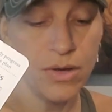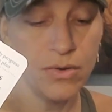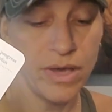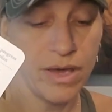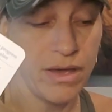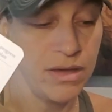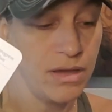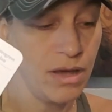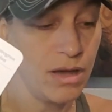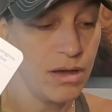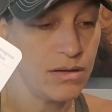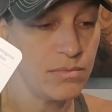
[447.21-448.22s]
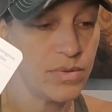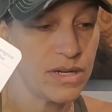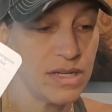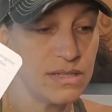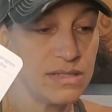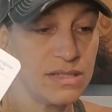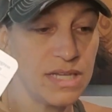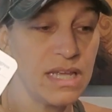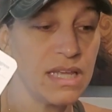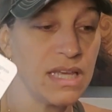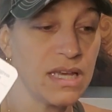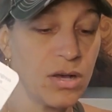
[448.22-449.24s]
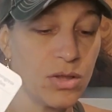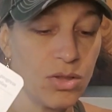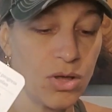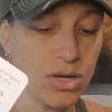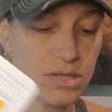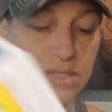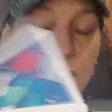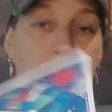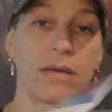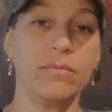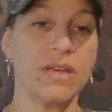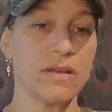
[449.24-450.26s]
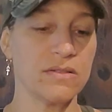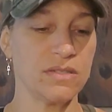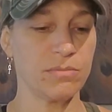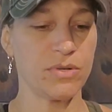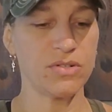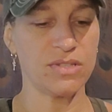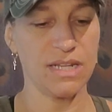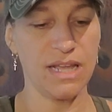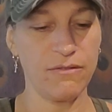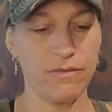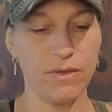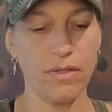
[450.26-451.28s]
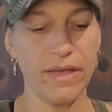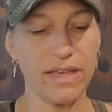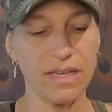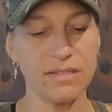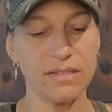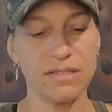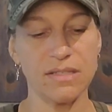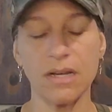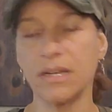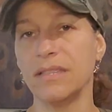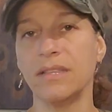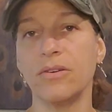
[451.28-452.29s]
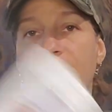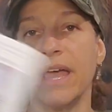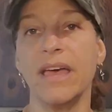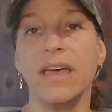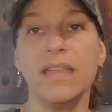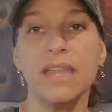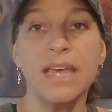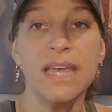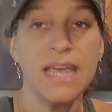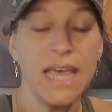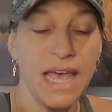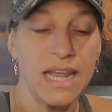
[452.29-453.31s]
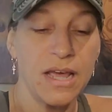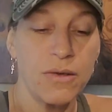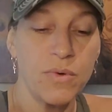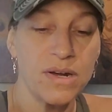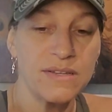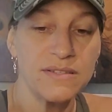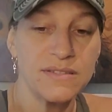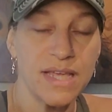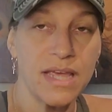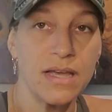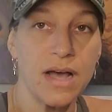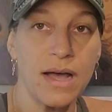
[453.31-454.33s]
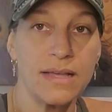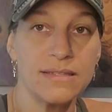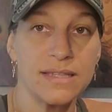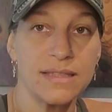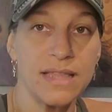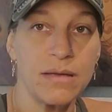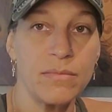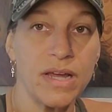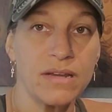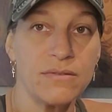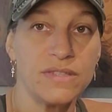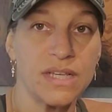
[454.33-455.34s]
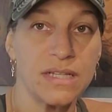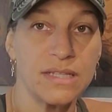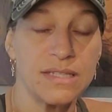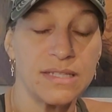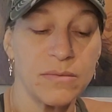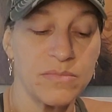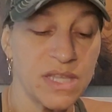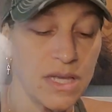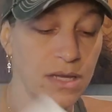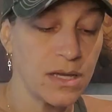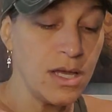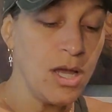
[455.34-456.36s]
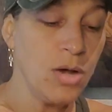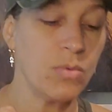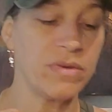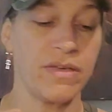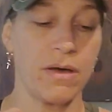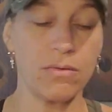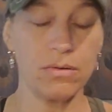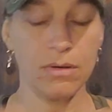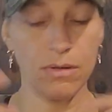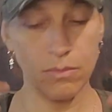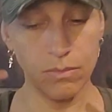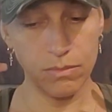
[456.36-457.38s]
Okay, but it's taking a long time because this person, I feel like, is stuck in their head. And I want to say, guys, that they might have done something without